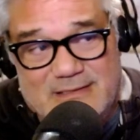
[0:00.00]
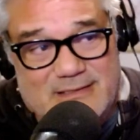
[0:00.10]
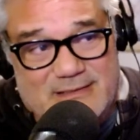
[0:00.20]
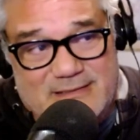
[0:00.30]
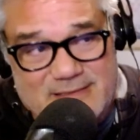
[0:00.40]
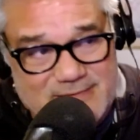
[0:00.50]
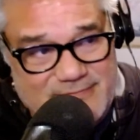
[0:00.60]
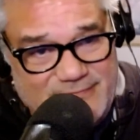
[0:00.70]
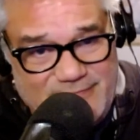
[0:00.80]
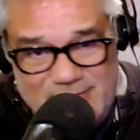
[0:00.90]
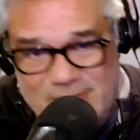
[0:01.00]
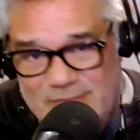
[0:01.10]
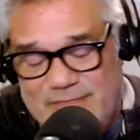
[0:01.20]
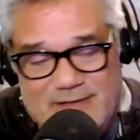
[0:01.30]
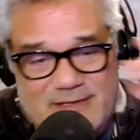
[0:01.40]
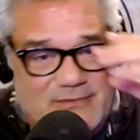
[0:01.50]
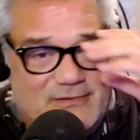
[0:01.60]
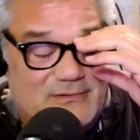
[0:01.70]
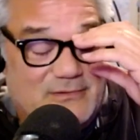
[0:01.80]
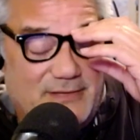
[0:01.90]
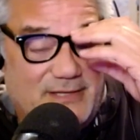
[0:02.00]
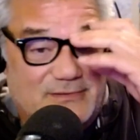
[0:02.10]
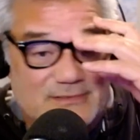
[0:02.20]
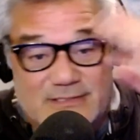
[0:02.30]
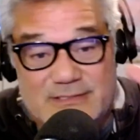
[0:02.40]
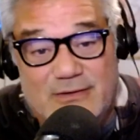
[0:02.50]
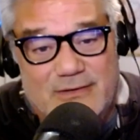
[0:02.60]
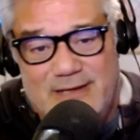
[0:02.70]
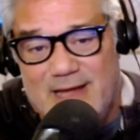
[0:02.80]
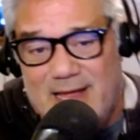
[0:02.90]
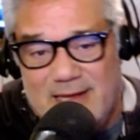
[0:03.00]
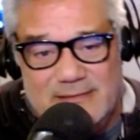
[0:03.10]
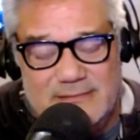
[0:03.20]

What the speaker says: a few fucking critical thinkers just go to die.